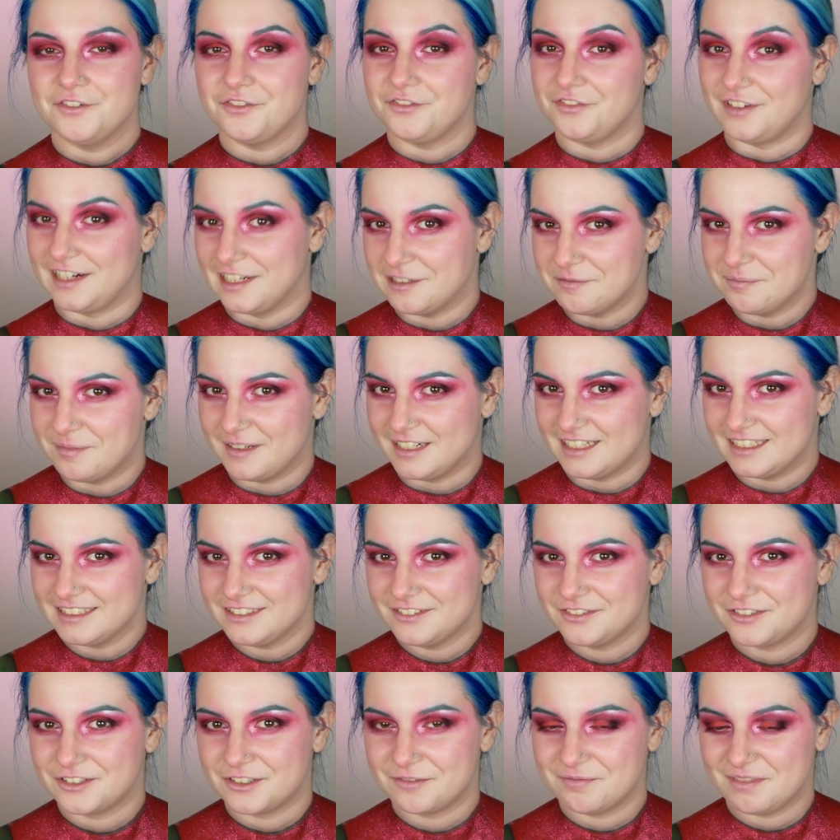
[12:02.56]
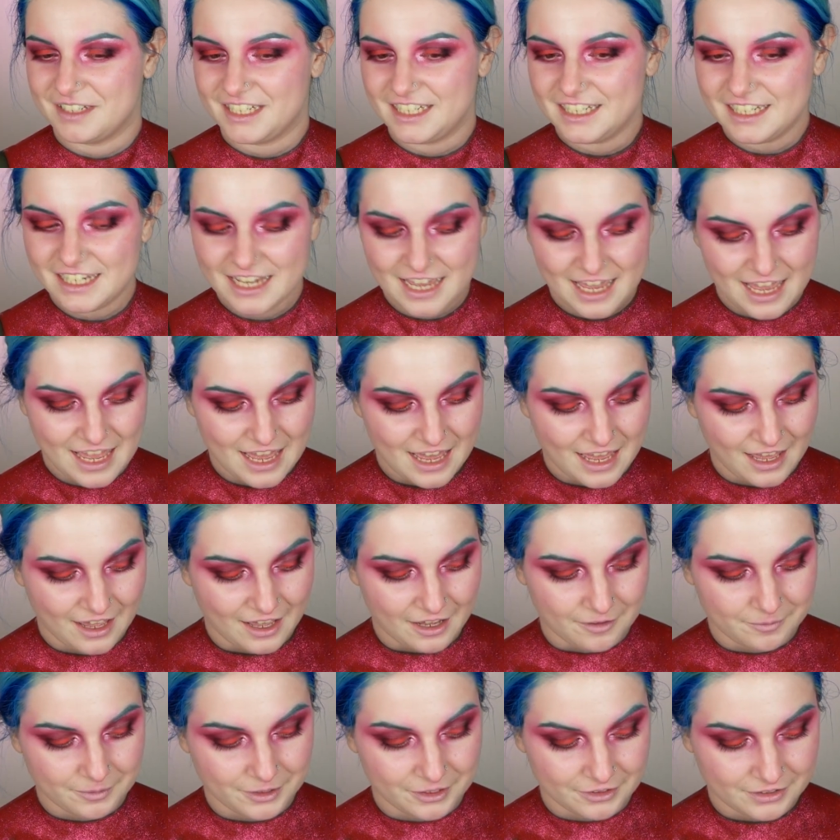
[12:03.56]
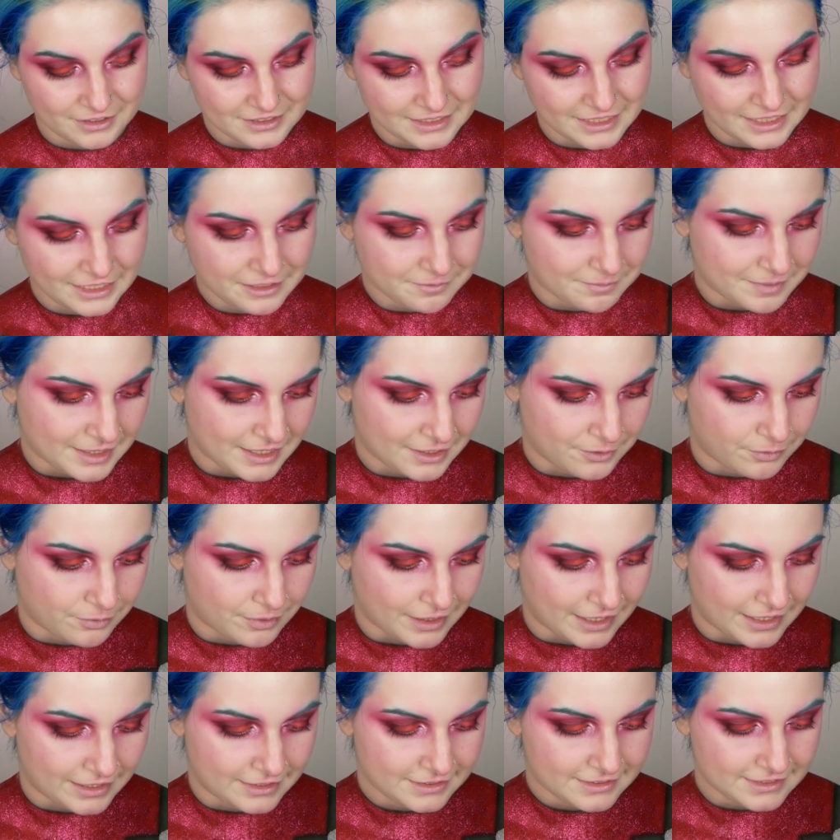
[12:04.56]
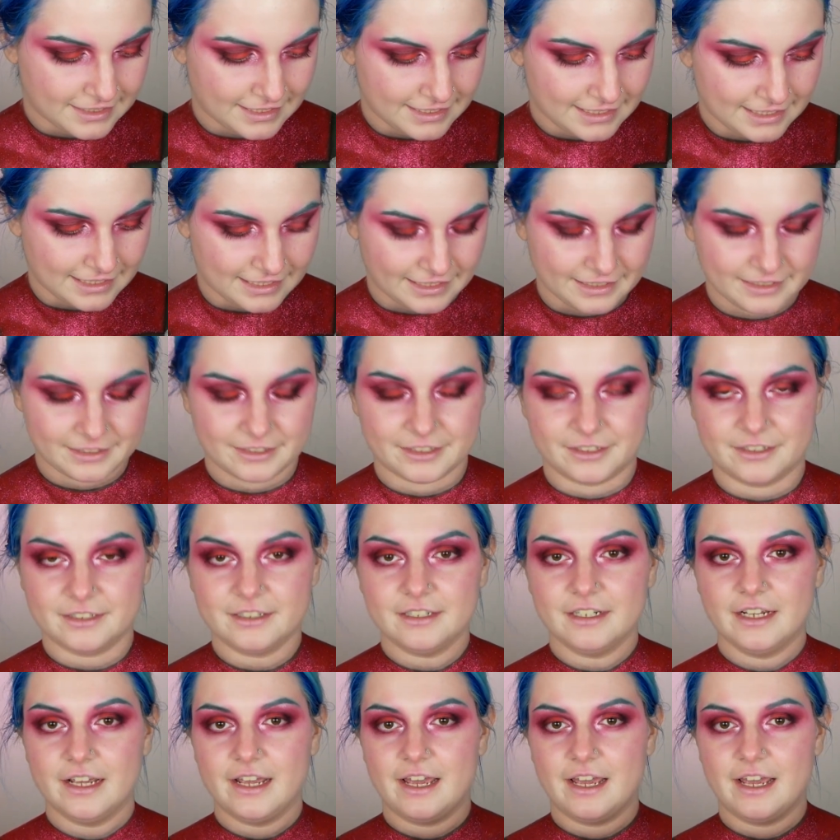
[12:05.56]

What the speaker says: fun part for me. I'm gonna take my white eyeliner